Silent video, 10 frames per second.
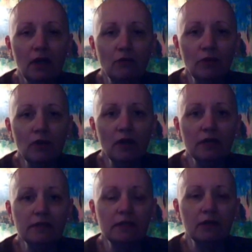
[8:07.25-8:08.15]
in
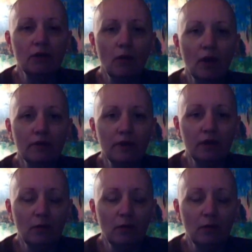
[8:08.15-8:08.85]
realizing the